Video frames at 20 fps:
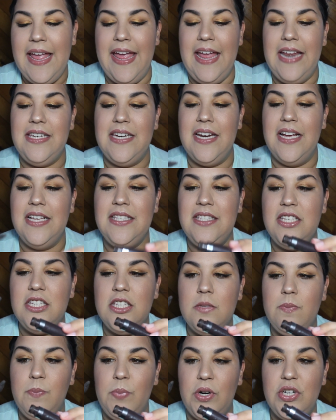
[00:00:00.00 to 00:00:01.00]
it does
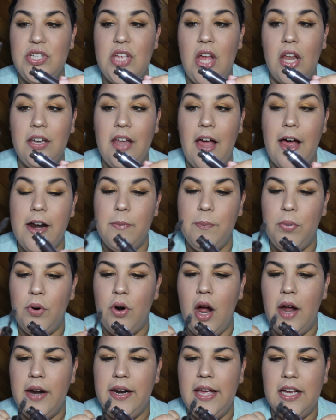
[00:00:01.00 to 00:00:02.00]
disperse a lot of
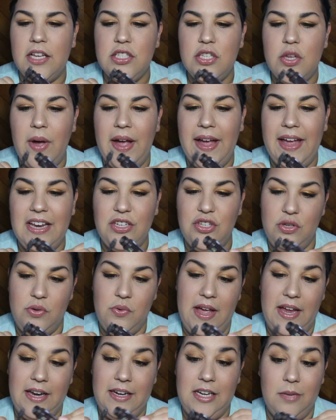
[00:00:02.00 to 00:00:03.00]
product, so I
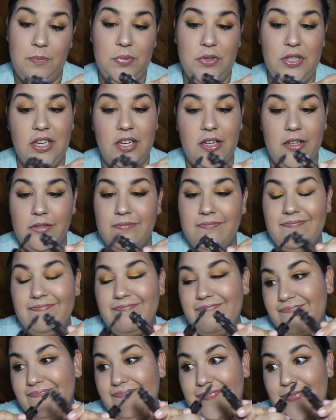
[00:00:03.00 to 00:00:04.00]
do end up, you know,
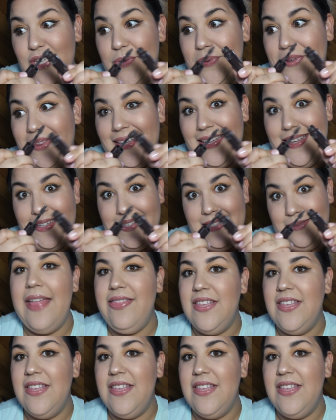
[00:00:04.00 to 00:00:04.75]
doing this.